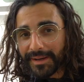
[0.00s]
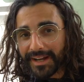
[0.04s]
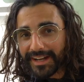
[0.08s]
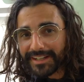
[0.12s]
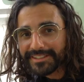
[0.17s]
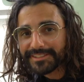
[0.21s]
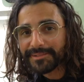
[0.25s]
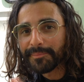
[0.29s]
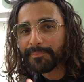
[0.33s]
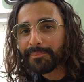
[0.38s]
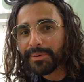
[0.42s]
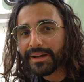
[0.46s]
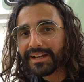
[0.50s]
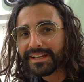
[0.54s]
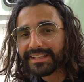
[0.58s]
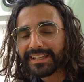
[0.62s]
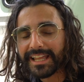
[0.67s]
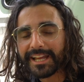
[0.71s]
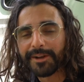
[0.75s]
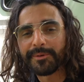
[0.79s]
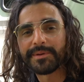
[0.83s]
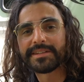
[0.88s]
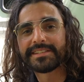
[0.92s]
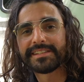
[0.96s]
box, but
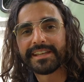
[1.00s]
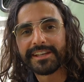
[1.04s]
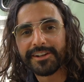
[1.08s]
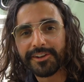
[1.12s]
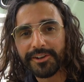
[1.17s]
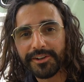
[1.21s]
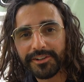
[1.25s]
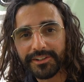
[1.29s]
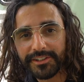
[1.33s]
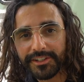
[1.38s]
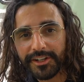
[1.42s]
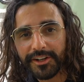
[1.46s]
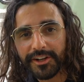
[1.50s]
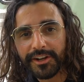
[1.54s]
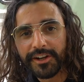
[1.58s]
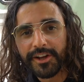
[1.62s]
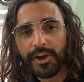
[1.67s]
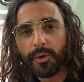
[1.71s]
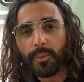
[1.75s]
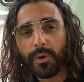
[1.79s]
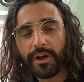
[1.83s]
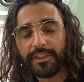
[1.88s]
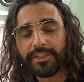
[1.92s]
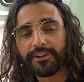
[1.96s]
like we said earlier,
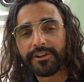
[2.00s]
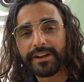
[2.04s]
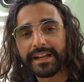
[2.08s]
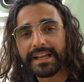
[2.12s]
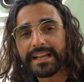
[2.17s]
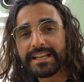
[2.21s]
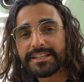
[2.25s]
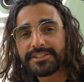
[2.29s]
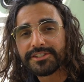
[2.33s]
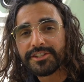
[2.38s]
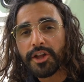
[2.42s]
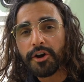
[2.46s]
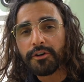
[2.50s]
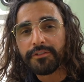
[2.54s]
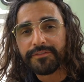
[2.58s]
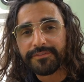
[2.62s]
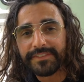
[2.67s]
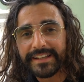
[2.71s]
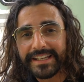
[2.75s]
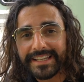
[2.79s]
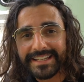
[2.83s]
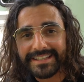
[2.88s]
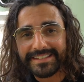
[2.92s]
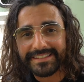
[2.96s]
while there is no
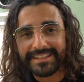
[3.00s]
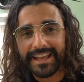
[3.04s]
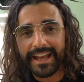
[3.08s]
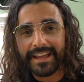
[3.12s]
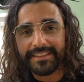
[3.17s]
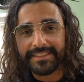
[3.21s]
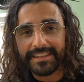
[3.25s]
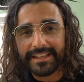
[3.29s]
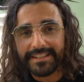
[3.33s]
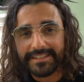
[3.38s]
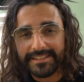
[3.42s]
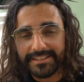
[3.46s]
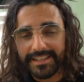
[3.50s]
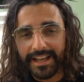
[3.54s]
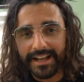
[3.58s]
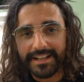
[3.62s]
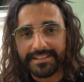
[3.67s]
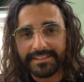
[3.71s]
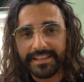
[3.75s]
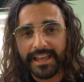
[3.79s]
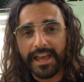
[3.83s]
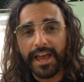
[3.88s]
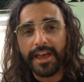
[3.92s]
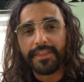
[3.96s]
fee to stay at these
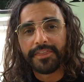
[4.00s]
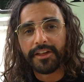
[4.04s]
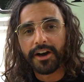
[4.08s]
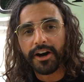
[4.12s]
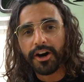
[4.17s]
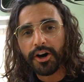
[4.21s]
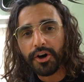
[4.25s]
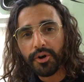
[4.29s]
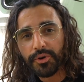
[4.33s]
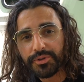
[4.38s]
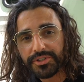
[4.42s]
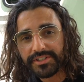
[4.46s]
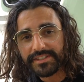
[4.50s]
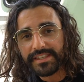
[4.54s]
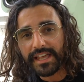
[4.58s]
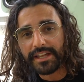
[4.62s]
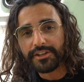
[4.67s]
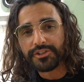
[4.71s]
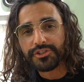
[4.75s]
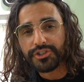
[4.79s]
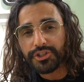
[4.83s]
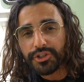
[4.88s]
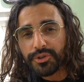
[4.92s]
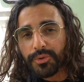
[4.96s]
sites, the hosts
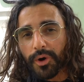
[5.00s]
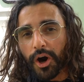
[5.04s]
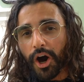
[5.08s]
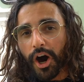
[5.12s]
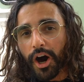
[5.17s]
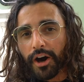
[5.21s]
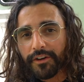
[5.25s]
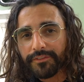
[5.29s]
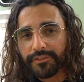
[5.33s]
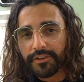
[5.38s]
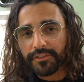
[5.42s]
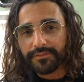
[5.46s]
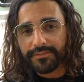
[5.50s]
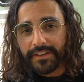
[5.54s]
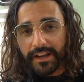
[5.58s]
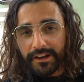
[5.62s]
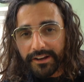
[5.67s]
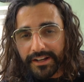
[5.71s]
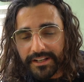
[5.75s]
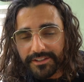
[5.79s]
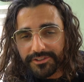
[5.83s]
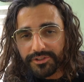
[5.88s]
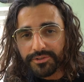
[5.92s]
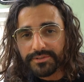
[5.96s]
that do offer
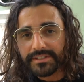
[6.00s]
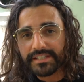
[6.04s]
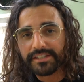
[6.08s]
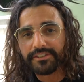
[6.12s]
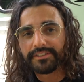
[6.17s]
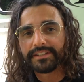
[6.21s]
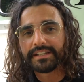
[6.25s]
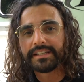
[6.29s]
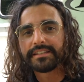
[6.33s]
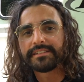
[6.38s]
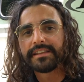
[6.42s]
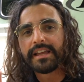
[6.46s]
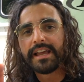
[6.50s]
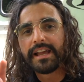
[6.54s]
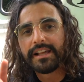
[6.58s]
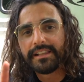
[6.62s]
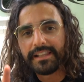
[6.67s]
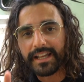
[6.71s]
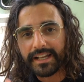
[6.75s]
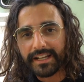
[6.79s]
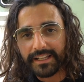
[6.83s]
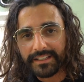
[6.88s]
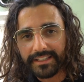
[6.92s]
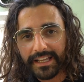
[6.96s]
various utilities
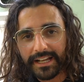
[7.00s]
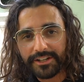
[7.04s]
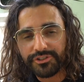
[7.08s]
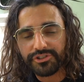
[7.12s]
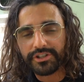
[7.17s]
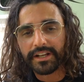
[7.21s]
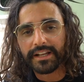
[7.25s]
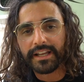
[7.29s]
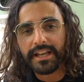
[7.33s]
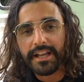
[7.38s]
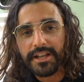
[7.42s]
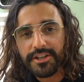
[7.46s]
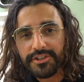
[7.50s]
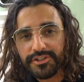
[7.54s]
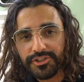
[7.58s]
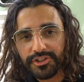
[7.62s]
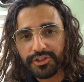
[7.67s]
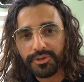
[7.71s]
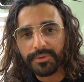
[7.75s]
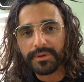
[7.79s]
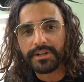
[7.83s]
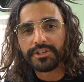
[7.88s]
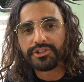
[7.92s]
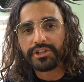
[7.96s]
like electric,
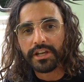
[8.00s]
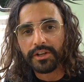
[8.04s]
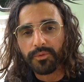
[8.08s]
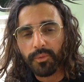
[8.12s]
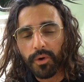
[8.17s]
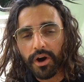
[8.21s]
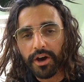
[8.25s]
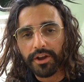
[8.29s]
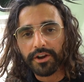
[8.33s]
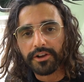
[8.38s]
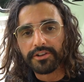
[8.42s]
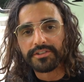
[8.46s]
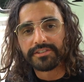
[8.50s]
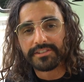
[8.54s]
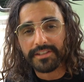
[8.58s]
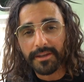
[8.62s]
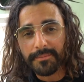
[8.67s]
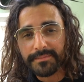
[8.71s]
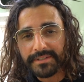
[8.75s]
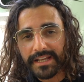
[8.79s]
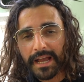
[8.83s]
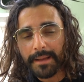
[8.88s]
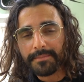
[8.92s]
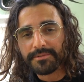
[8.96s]
sewage, and water
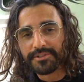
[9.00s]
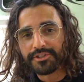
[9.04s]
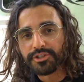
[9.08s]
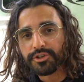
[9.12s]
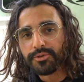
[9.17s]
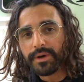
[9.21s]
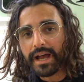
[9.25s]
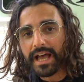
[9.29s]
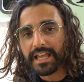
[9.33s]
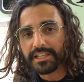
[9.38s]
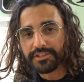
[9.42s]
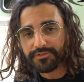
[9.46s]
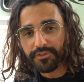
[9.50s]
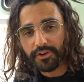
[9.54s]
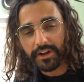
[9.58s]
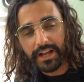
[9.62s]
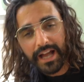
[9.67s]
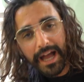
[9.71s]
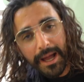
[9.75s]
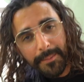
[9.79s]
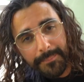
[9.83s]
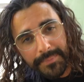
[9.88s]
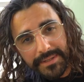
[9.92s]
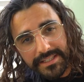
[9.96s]
sometimes do ask for
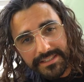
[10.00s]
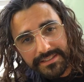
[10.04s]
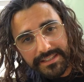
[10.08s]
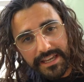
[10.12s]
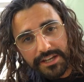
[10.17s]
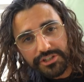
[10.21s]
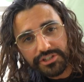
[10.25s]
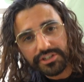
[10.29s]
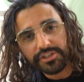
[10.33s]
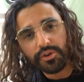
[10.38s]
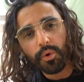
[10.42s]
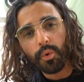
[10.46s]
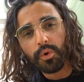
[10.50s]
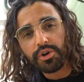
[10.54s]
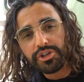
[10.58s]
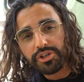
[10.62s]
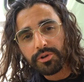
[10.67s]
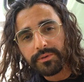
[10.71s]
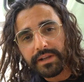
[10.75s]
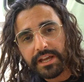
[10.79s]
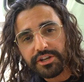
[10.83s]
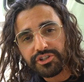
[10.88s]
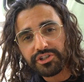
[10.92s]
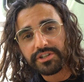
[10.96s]
compensation or
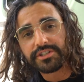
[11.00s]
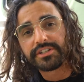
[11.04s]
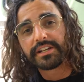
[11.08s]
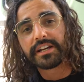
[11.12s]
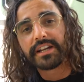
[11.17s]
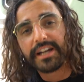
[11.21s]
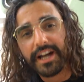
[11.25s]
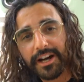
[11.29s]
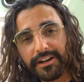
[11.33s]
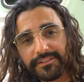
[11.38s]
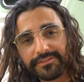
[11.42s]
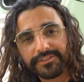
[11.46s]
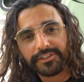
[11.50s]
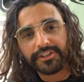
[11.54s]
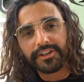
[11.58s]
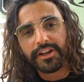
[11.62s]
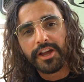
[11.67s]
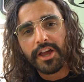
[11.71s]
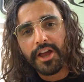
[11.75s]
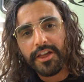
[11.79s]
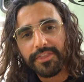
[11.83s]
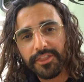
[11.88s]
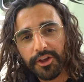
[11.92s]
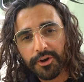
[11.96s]
donation to cover
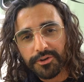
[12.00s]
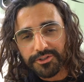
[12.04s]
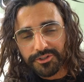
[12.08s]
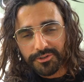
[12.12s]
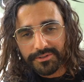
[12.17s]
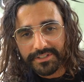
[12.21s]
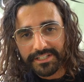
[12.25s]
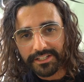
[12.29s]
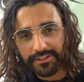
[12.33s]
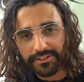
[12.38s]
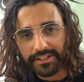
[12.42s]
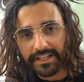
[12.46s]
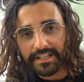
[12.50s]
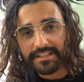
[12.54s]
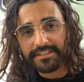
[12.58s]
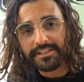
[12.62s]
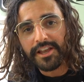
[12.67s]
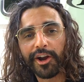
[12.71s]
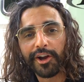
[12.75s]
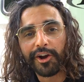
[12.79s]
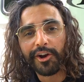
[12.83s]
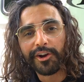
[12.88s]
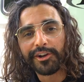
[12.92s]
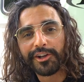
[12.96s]
those utilities.
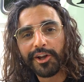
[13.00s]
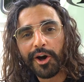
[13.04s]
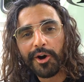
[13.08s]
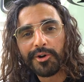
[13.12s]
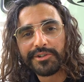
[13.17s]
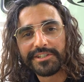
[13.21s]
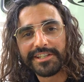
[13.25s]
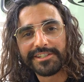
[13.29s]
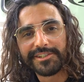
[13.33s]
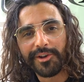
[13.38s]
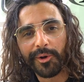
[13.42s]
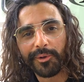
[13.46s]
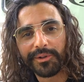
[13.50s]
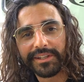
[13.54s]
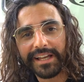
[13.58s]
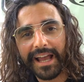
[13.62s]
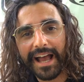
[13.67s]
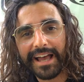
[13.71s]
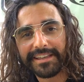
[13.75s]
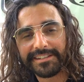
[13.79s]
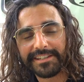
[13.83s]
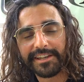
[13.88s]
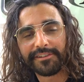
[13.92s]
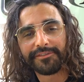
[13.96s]
Our current host is only
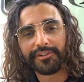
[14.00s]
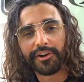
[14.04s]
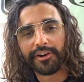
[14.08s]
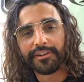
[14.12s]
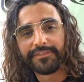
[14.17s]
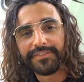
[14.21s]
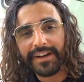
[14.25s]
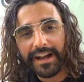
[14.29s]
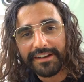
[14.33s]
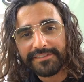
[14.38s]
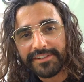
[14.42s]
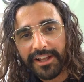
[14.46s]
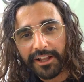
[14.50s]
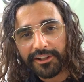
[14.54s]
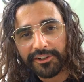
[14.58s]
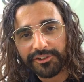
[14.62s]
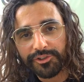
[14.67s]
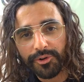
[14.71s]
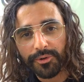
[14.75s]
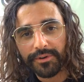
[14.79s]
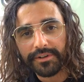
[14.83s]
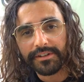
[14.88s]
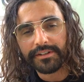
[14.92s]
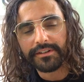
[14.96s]
asking for a $5
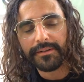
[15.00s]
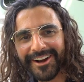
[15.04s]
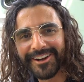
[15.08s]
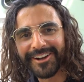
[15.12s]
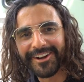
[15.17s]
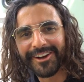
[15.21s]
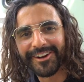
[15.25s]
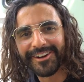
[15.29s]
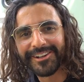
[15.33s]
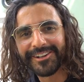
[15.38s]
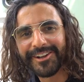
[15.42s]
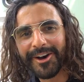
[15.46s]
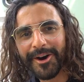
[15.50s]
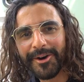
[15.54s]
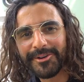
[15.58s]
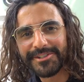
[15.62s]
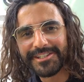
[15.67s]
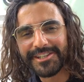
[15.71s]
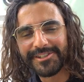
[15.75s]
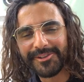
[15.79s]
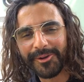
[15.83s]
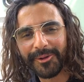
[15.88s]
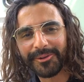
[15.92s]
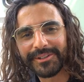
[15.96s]
donation. Our current
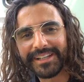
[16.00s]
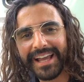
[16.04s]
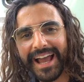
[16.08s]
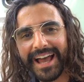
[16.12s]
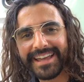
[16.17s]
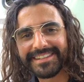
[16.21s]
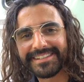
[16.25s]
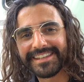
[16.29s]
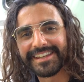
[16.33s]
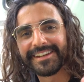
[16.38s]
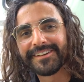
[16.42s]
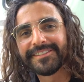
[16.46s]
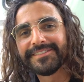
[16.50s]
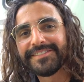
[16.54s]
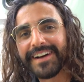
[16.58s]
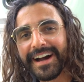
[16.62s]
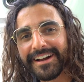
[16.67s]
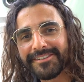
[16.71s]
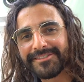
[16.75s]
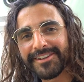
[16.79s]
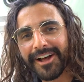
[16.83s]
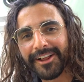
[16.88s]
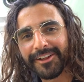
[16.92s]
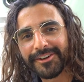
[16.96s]
host is only asking asking a
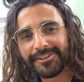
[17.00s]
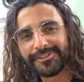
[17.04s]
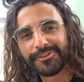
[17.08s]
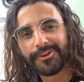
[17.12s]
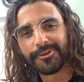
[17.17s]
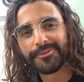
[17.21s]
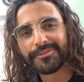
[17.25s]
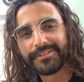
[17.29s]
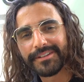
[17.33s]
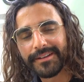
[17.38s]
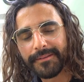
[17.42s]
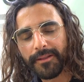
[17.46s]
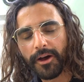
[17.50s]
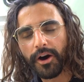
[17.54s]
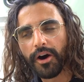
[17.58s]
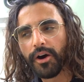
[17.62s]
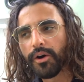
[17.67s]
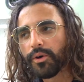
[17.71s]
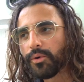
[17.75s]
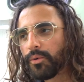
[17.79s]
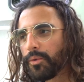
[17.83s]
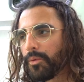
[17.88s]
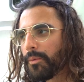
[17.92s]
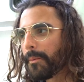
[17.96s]
$5 don
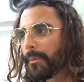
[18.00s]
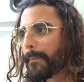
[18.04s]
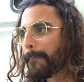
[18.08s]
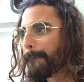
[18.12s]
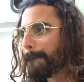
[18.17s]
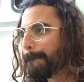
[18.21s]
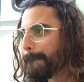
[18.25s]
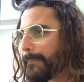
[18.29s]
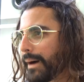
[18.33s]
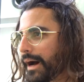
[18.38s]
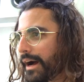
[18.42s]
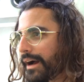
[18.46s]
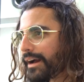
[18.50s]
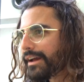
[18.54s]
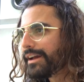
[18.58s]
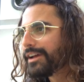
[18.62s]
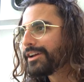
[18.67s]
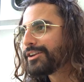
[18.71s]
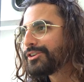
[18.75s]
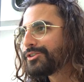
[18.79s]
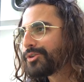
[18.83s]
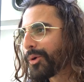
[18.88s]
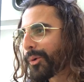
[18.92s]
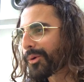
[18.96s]
oh donation.
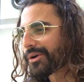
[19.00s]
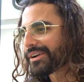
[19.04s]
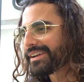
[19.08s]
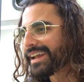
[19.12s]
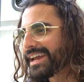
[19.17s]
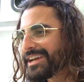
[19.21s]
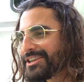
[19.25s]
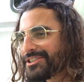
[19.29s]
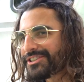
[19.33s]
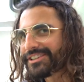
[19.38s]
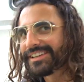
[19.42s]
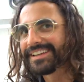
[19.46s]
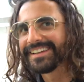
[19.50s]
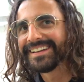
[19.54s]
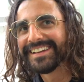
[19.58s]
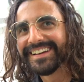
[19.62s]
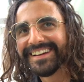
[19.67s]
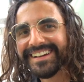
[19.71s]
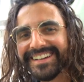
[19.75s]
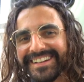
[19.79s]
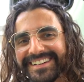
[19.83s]
Donation.